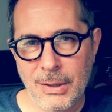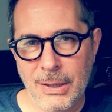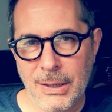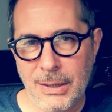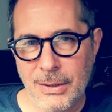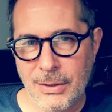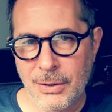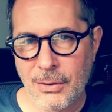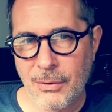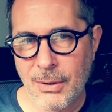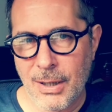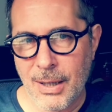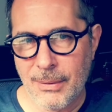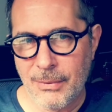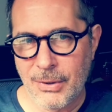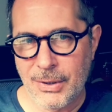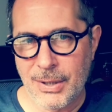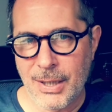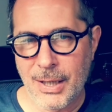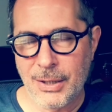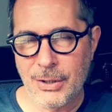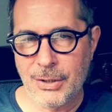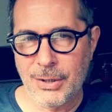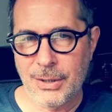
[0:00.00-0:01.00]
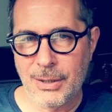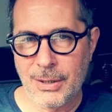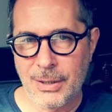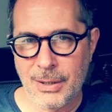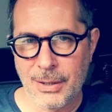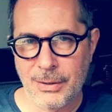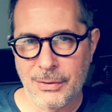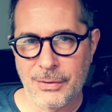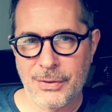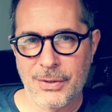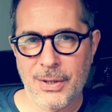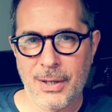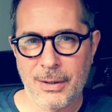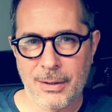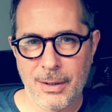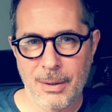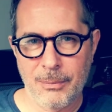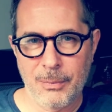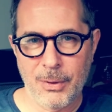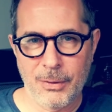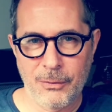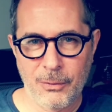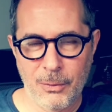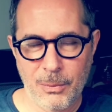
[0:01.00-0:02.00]
You need to grab attention and suck
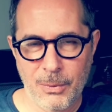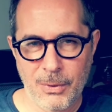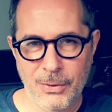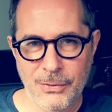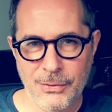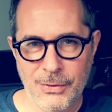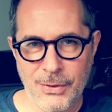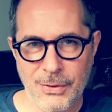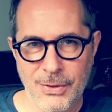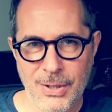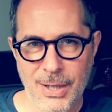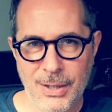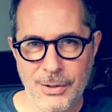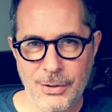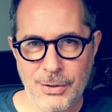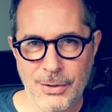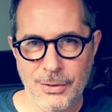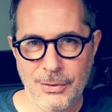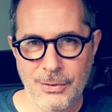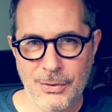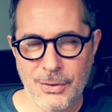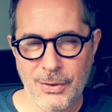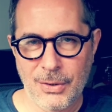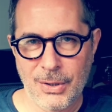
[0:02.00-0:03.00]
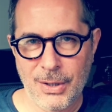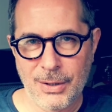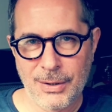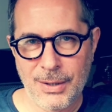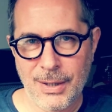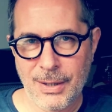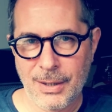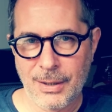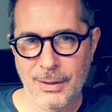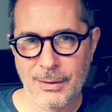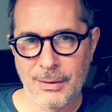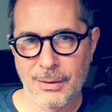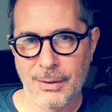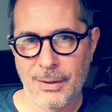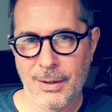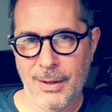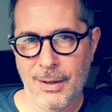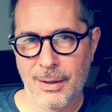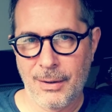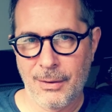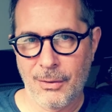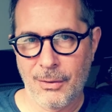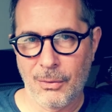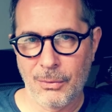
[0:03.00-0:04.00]
up everyone's attention so that they
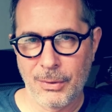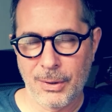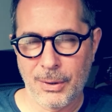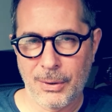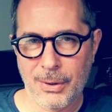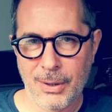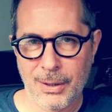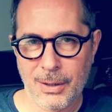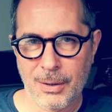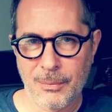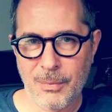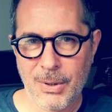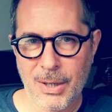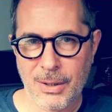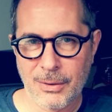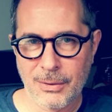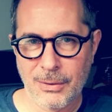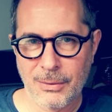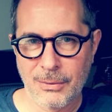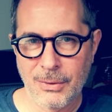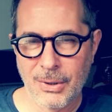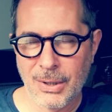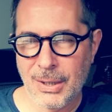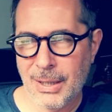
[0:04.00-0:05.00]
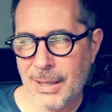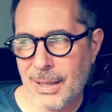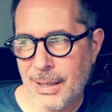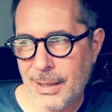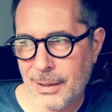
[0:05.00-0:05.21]
only think about you.